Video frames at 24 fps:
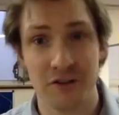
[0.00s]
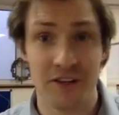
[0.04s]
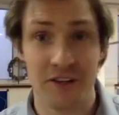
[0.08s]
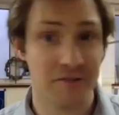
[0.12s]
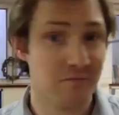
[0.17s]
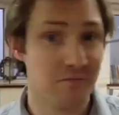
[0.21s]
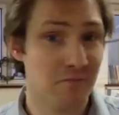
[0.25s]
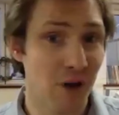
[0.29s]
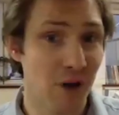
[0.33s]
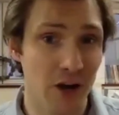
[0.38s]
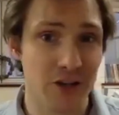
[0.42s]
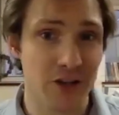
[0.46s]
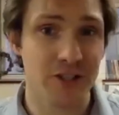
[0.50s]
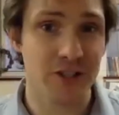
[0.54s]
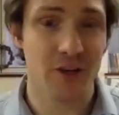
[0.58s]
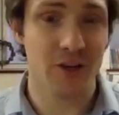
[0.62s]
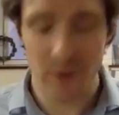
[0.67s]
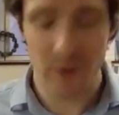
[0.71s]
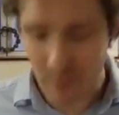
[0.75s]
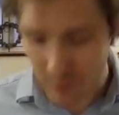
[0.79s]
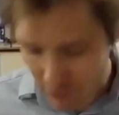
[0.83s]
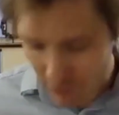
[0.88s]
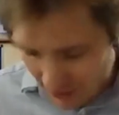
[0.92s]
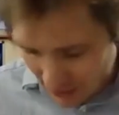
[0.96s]
There's much that
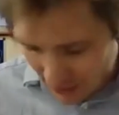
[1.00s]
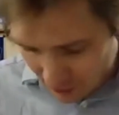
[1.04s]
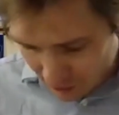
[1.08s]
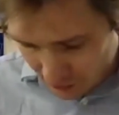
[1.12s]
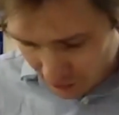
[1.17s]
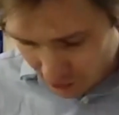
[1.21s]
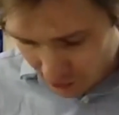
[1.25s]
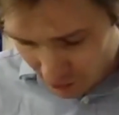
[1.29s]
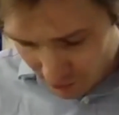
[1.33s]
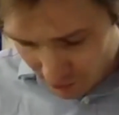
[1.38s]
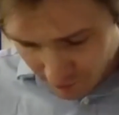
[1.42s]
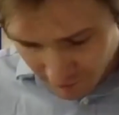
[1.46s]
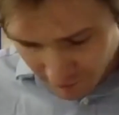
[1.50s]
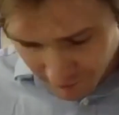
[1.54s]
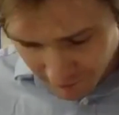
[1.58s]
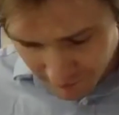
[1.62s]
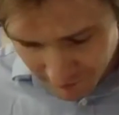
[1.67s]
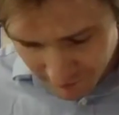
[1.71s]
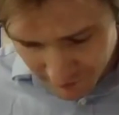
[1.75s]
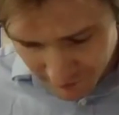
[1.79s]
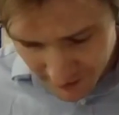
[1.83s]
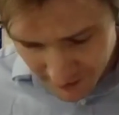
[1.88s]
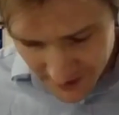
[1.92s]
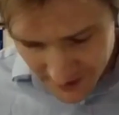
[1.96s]
we're proud
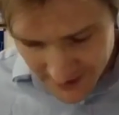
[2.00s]
of.